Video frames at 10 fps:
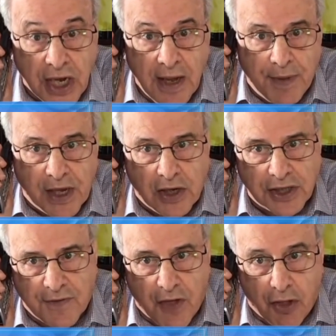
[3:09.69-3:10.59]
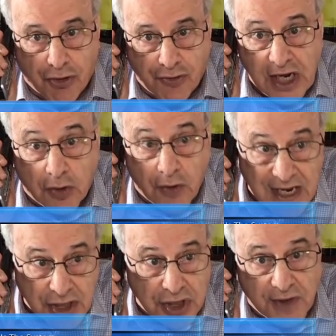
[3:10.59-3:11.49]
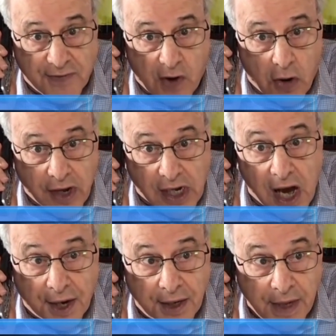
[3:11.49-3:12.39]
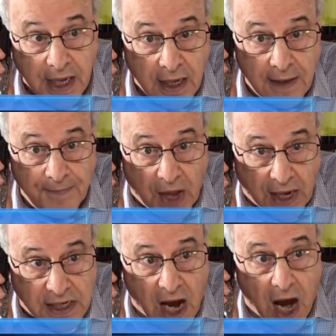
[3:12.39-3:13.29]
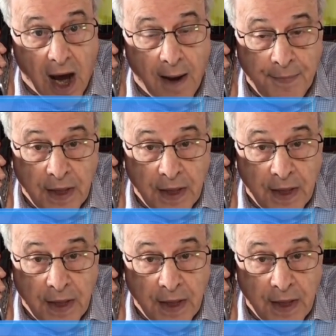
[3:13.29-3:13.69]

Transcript: because of the 3 crashes of our economy, dot-com,